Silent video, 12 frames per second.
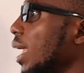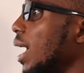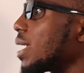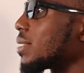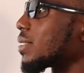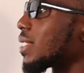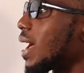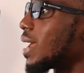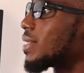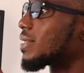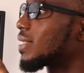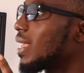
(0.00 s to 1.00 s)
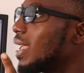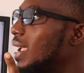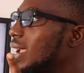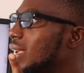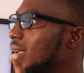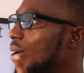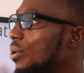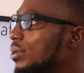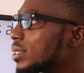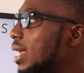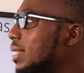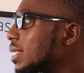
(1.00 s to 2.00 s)
gas at a
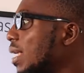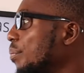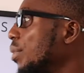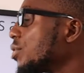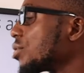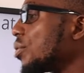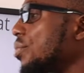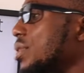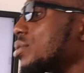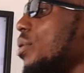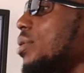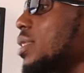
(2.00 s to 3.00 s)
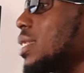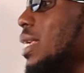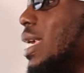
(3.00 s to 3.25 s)
constant temperature results